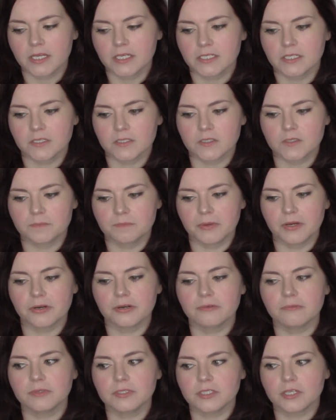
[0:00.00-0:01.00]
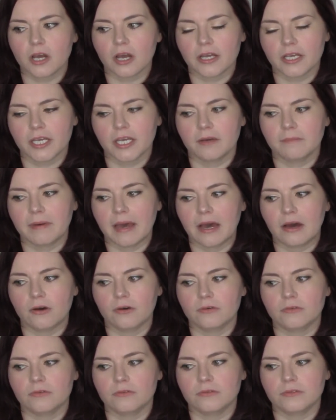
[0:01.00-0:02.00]
Spirit was talking
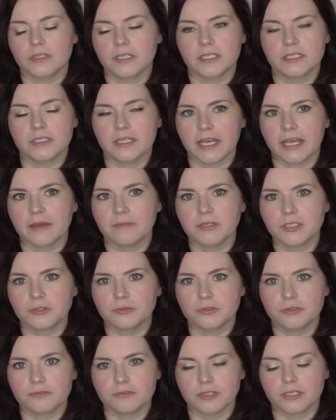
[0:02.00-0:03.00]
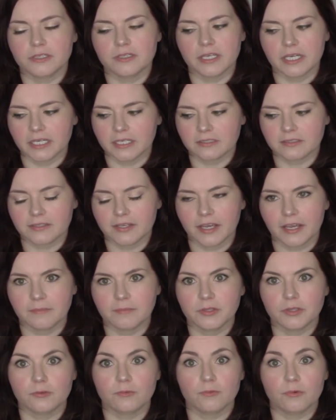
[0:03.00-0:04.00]
about, they gave me two different things. They gave
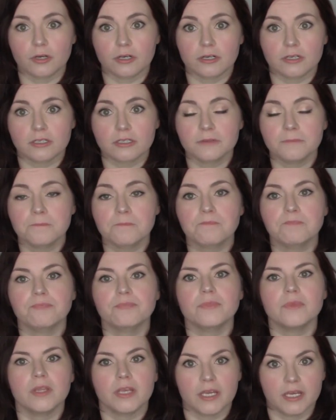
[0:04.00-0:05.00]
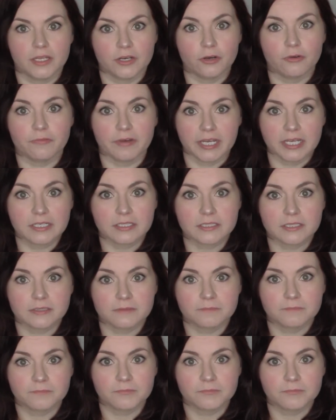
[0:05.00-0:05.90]
me the word innovate,